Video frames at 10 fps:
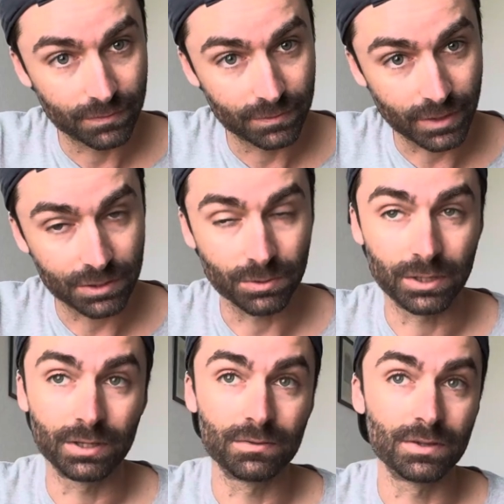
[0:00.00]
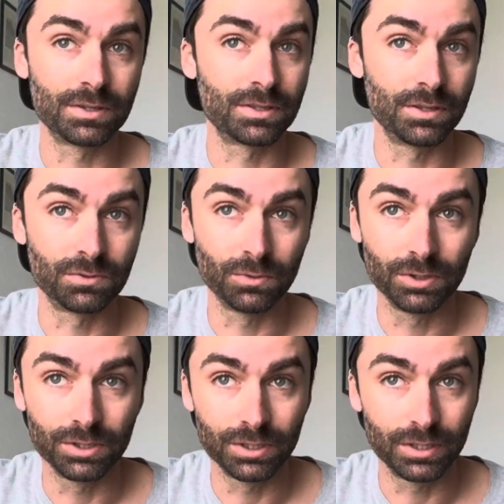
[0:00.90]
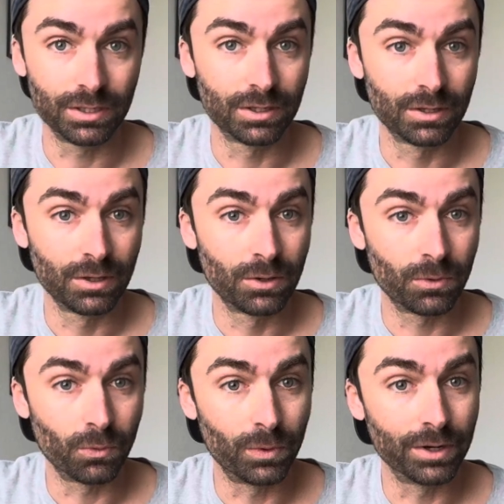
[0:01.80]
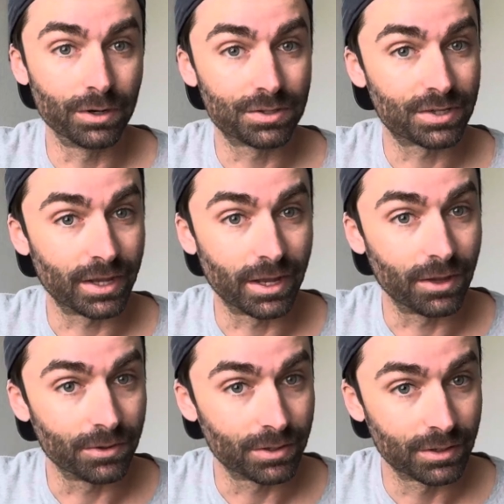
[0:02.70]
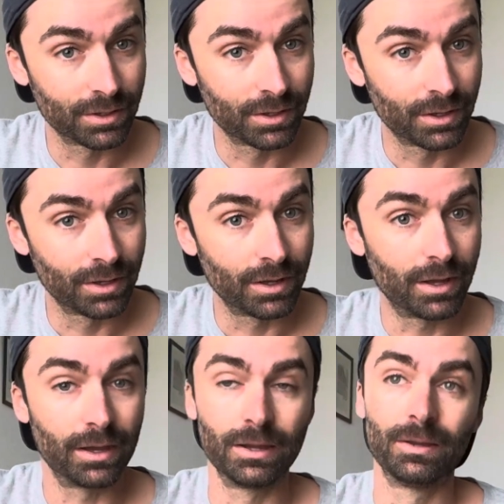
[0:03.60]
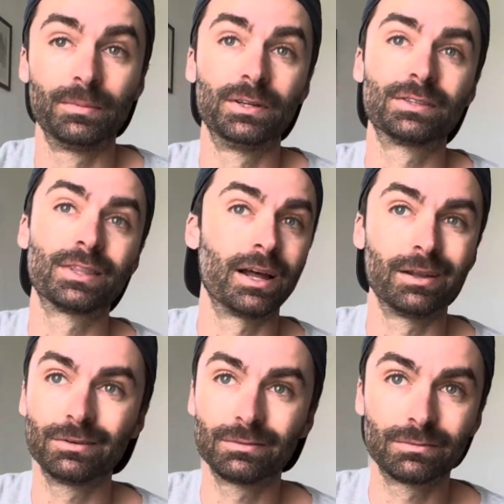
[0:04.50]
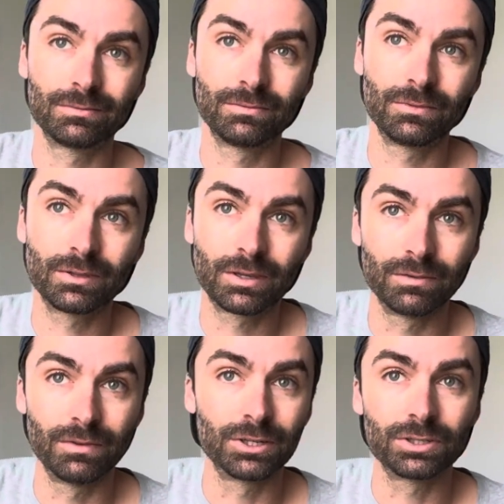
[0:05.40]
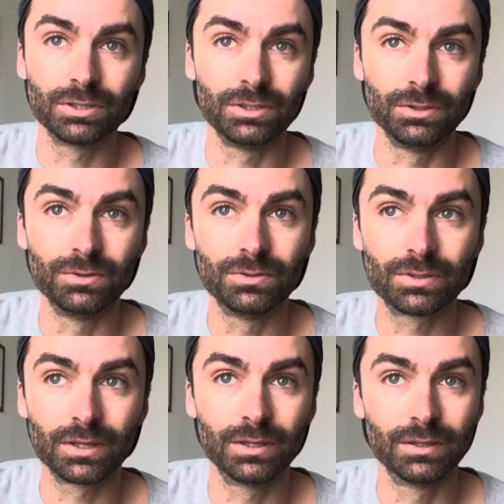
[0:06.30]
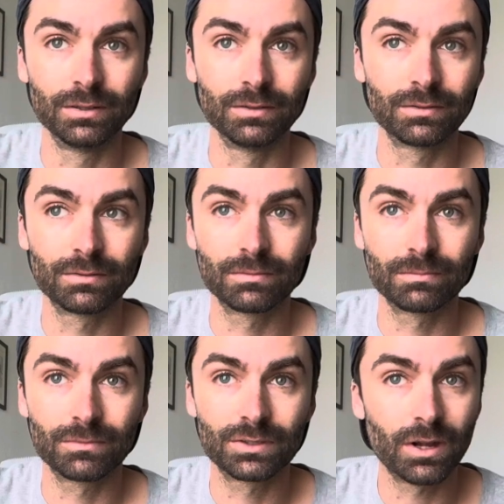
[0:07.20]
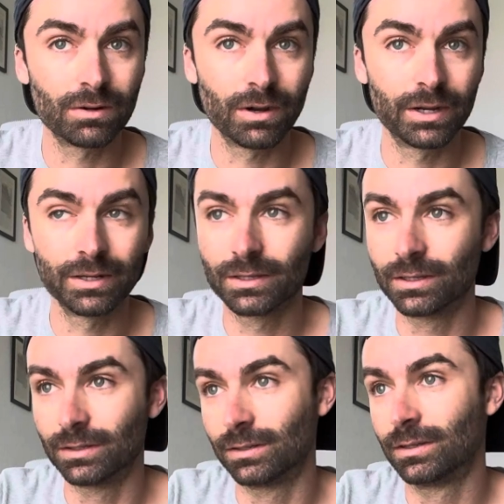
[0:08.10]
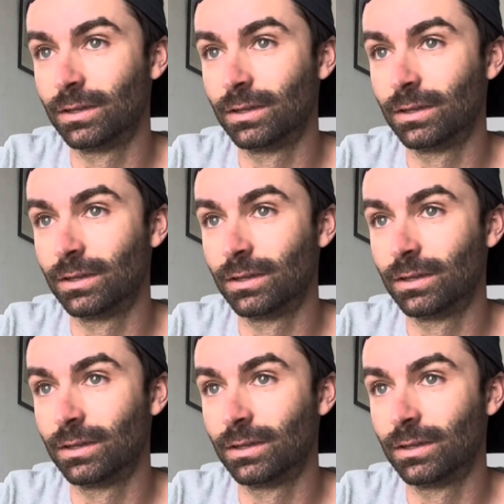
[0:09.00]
That's what gives us this really weird sound. And it's not conventionally used in songwriting, and